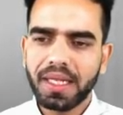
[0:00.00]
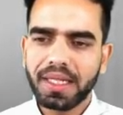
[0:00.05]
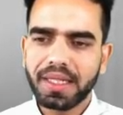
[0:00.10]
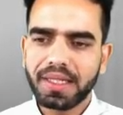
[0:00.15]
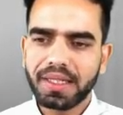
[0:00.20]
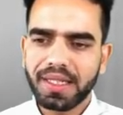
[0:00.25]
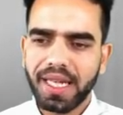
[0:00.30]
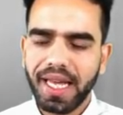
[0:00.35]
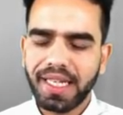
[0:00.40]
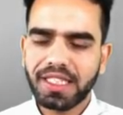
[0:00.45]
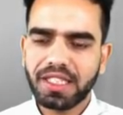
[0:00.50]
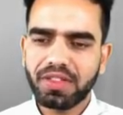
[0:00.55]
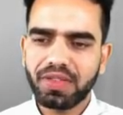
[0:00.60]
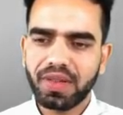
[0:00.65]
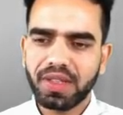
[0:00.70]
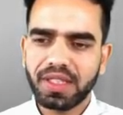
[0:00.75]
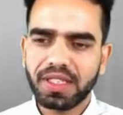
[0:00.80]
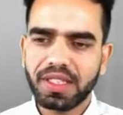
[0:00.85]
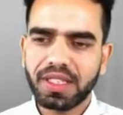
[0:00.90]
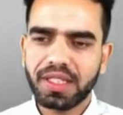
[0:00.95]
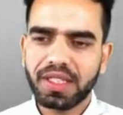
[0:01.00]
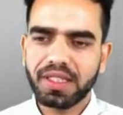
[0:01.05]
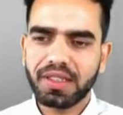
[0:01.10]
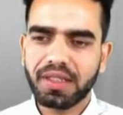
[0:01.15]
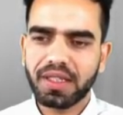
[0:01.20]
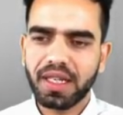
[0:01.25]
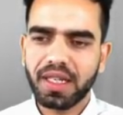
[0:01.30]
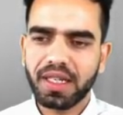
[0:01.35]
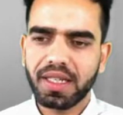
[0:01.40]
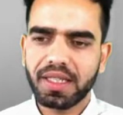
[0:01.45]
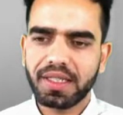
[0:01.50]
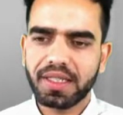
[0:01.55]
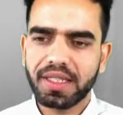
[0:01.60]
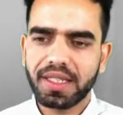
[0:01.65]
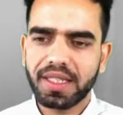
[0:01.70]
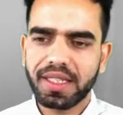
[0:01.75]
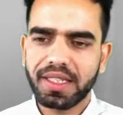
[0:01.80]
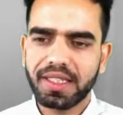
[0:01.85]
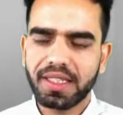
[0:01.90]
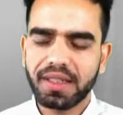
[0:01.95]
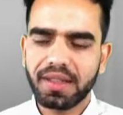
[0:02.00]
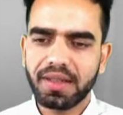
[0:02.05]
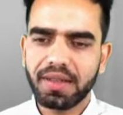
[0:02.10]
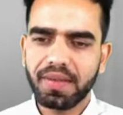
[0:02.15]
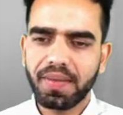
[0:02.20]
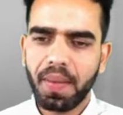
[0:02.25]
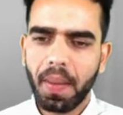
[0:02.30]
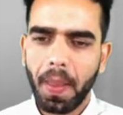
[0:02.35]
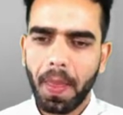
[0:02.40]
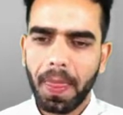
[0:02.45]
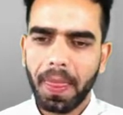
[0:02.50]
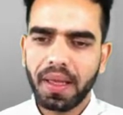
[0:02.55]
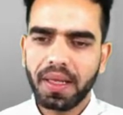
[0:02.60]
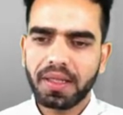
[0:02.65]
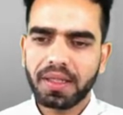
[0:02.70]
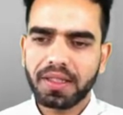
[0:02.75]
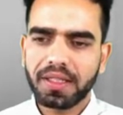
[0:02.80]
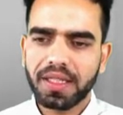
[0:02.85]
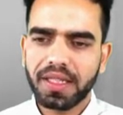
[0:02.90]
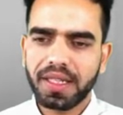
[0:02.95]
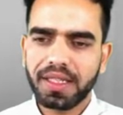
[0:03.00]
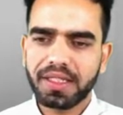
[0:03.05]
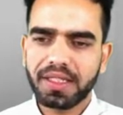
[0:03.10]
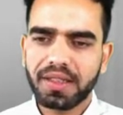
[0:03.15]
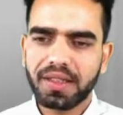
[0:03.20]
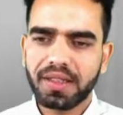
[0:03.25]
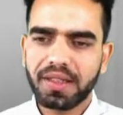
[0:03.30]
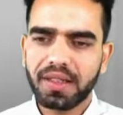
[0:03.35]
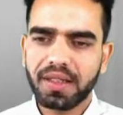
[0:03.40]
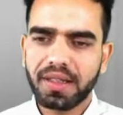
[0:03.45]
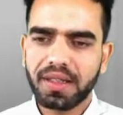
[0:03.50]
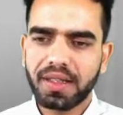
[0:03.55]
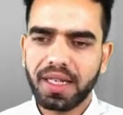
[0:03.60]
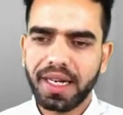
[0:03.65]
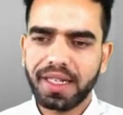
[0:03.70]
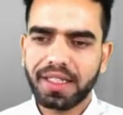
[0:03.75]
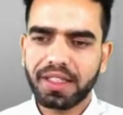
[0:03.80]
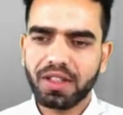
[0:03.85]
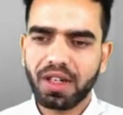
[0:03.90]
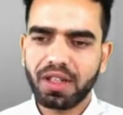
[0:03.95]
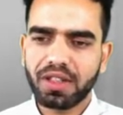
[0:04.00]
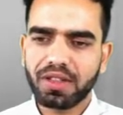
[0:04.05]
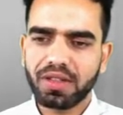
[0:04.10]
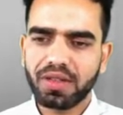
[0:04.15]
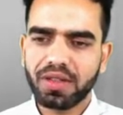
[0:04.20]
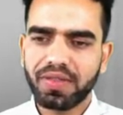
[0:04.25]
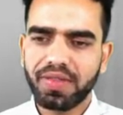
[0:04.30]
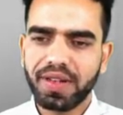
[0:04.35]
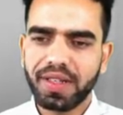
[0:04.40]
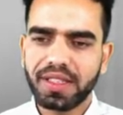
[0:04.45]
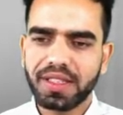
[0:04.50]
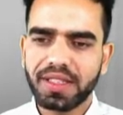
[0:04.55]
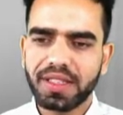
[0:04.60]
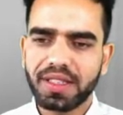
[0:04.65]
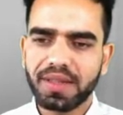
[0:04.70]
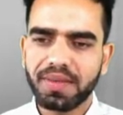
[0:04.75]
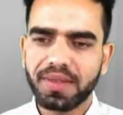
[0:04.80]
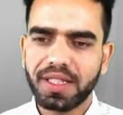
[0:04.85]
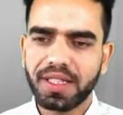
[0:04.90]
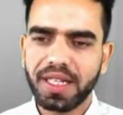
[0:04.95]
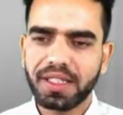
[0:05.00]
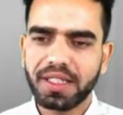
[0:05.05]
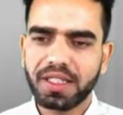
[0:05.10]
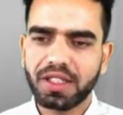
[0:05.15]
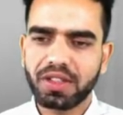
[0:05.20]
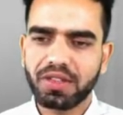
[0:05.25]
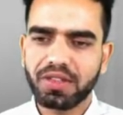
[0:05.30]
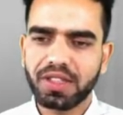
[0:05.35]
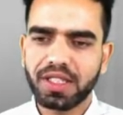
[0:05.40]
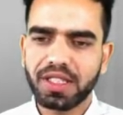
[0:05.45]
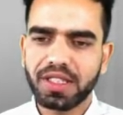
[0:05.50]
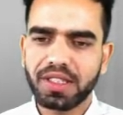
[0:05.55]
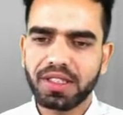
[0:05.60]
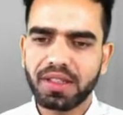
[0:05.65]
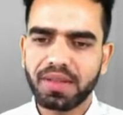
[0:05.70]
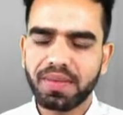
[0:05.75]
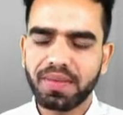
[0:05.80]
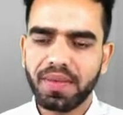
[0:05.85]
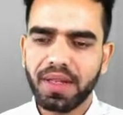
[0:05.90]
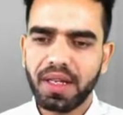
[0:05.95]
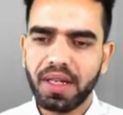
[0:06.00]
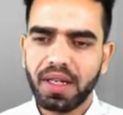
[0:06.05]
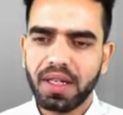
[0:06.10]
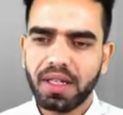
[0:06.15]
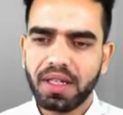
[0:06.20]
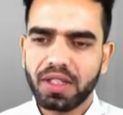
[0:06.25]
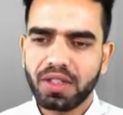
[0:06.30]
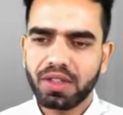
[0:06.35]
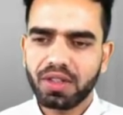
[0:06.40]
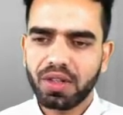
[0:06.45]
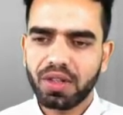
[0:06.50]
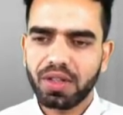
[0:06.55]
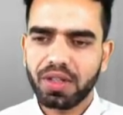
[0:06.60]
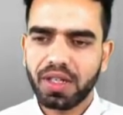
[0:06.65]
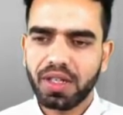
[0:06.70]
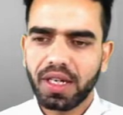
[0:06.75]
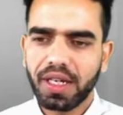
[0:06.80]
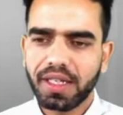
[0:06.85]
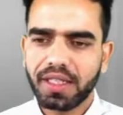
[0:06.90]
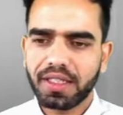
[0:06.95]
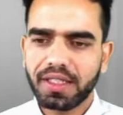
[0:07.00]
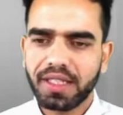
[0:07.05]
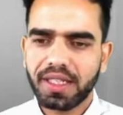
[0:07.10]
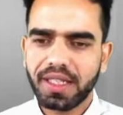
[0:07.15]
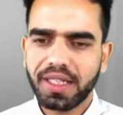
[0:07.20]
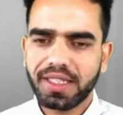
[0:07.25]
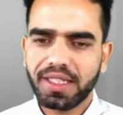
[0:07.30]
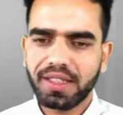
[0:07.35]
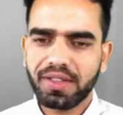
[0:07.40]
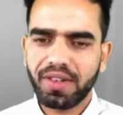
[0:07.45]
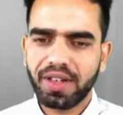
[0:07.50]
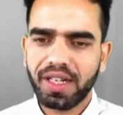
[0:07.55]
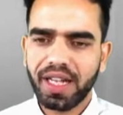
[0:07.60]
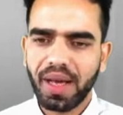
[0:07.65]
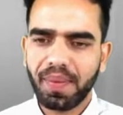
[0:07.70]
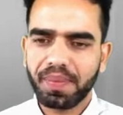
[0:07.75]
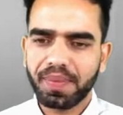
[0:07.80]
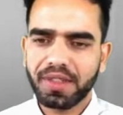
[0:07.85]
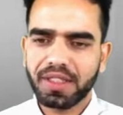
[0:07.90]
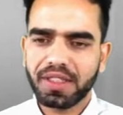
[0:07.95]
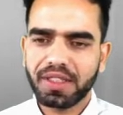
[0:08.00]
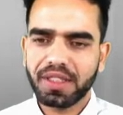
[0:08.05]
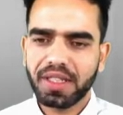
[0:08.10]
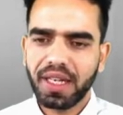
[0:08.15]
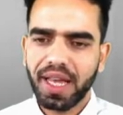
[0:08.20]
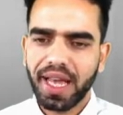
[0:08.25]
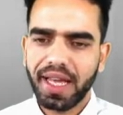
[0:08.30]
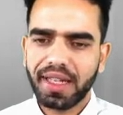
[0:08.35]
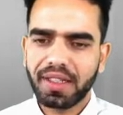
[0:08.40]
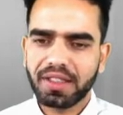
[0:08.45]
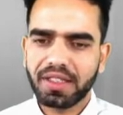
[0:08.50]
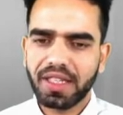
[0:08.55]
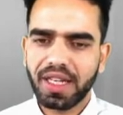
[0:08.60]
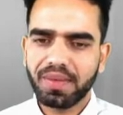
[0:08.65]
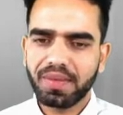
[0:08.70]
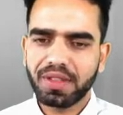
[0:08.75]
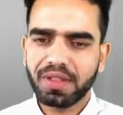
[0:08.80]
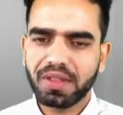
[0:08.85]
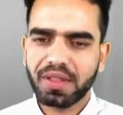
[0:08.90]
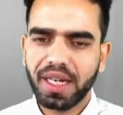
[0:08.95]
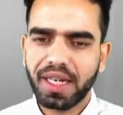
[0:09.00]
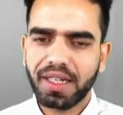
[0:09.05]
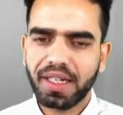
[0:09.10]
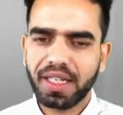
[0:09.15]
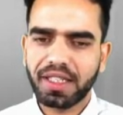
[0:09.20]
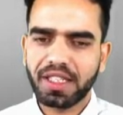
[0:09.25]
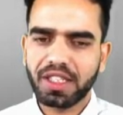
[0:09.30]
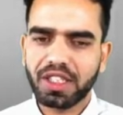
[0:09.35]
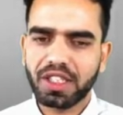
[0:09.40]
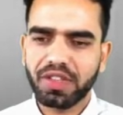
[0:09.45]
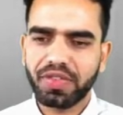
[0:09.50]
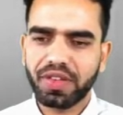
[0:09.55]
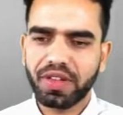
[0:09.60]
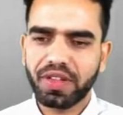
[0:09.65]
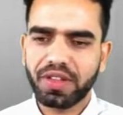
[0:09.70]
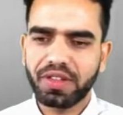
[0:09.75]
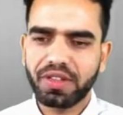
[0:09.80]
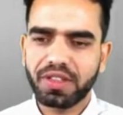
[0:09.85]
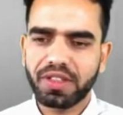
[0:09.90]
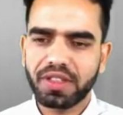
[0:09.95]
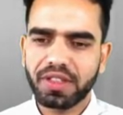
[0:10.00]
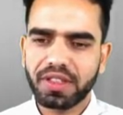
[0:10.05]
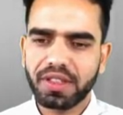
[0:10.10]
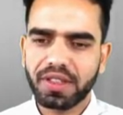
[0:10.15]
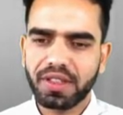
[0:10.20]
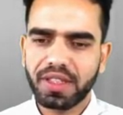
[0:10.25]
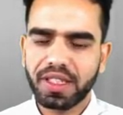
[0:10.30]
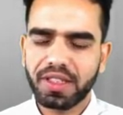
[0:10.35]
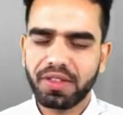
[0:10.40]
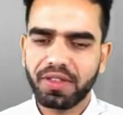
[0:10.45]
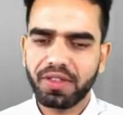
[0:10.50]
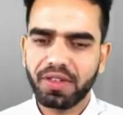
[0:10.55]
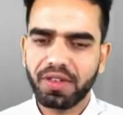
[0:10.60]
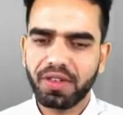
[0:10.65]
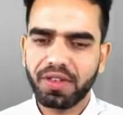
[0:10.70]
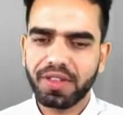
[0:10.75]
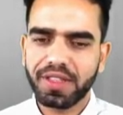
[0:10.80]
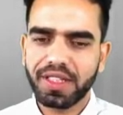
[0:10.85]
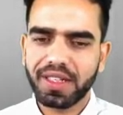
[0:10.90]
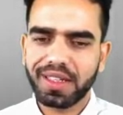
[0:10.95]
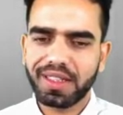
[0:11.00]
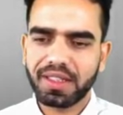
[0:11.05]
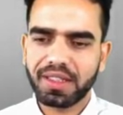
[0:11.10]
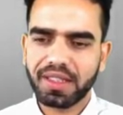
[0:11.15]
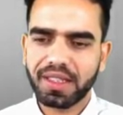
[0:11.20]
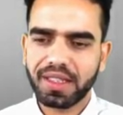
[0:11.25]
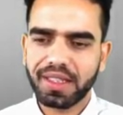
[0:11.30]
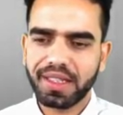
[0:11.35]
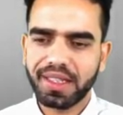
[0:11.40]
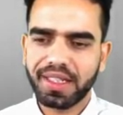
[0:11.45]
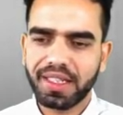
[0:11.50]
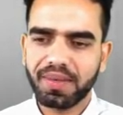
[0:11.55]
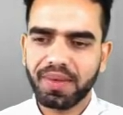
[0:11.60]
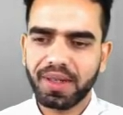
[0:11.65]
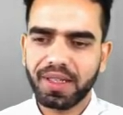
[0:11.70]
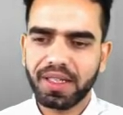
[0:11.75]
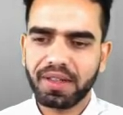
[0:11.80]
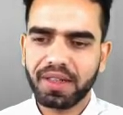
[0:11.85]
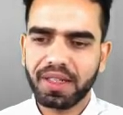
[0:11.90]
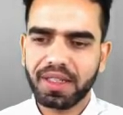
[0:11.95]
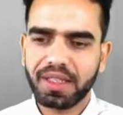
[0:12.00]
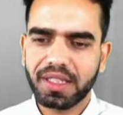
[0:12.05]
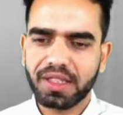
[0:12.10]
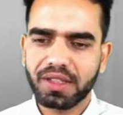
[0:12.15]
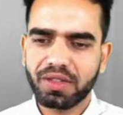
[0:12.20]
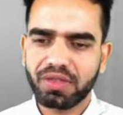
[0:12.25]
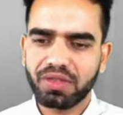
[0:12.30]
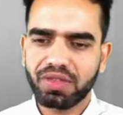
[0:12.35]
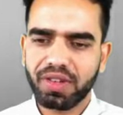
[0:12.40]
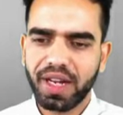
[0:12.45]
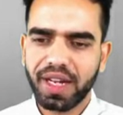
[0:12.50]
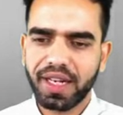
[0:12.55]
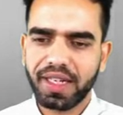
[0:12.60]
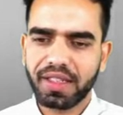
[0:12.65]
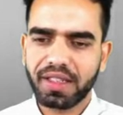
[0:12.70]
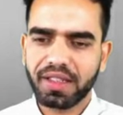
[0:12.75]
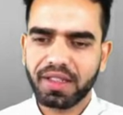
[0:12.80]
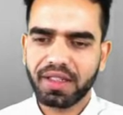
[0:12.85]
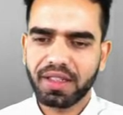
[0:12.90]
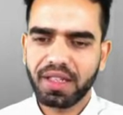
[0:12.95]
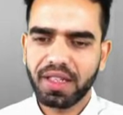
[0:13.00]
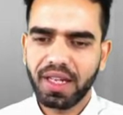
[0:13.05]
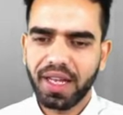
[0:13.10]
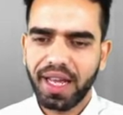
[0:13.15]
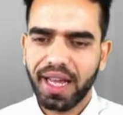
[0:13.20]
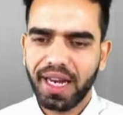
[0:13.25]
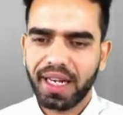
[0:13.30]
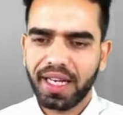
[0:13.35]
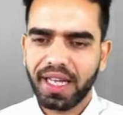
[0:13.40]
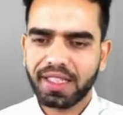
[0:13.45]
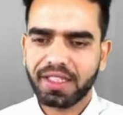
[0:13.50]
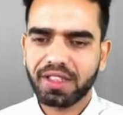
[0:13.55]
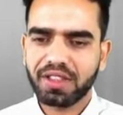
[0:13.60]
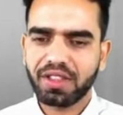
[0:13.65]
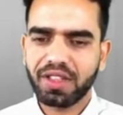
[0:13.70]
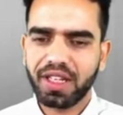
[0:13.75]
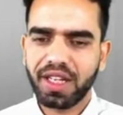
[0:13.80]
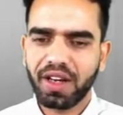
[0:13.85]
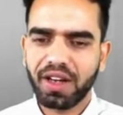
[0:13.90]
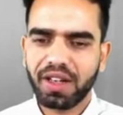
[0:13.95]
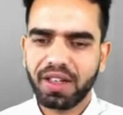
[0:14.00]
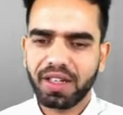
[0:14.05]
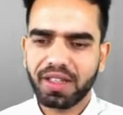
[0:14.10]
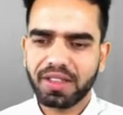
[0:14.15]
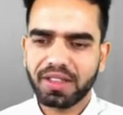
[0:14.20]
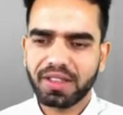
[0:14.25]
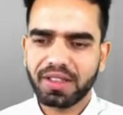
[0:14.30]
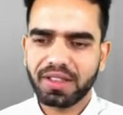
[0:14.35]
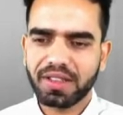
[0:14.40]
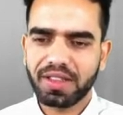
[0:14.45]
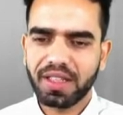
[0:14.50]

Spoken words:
Next function is secretion. Secretion, that's also the function of the digestive system. So in secretion what happens, enzymes and digestive fluids which are secreted by the digestive tract and accessory organs,